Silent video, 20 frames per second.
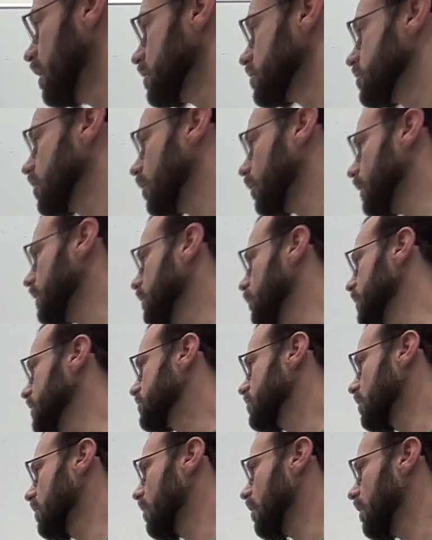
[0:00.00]
So we
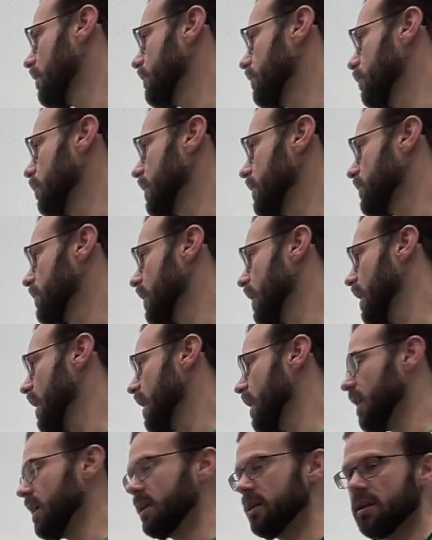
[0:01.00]
start off with
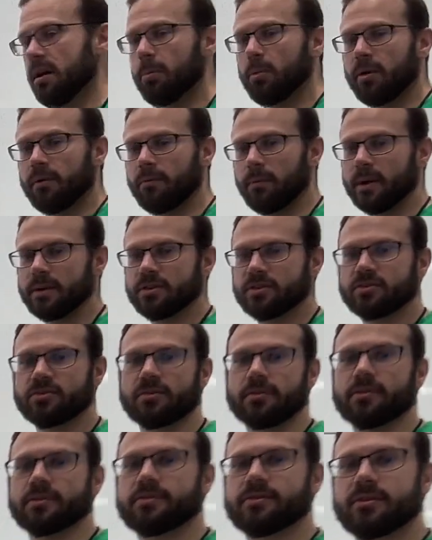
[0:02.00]
a number of
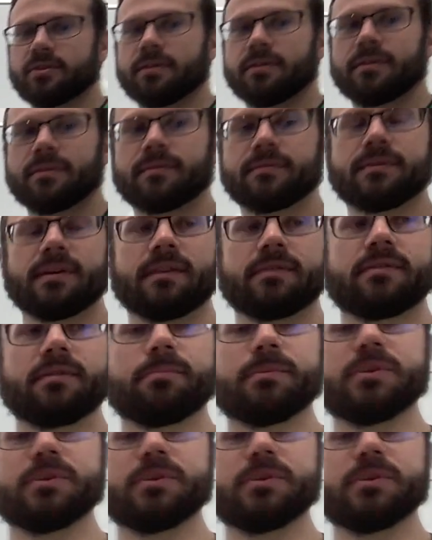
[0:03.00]
registers that the